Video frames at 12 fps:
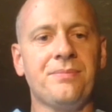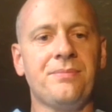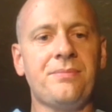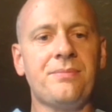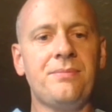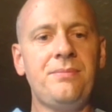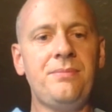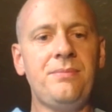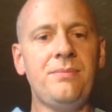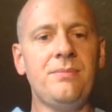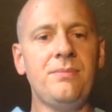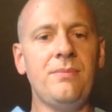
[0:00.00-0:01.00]

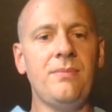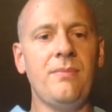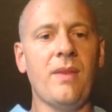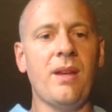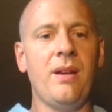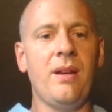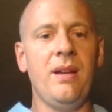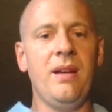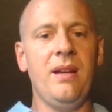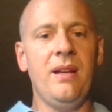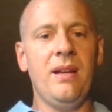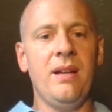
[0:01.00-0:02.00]
Nobody speaks.